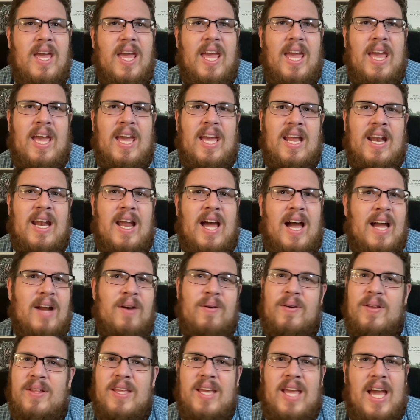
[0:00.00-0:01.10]
And I
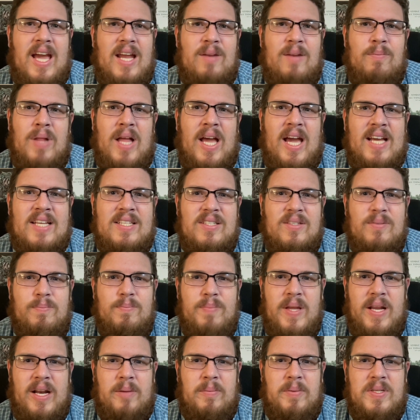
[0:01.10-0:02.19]
really had a blast
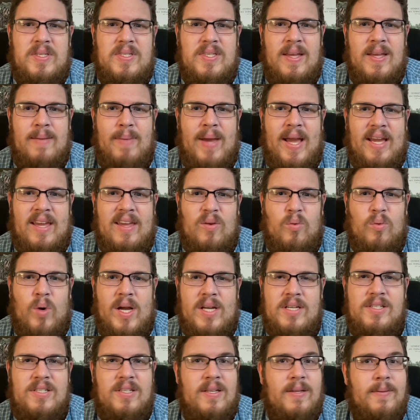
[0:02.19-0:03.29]
being able to sit back and
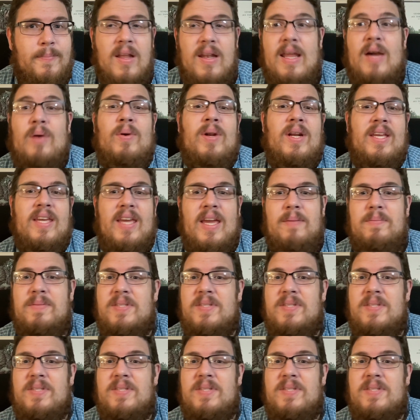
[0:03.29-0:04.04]
watch it. Now, when it came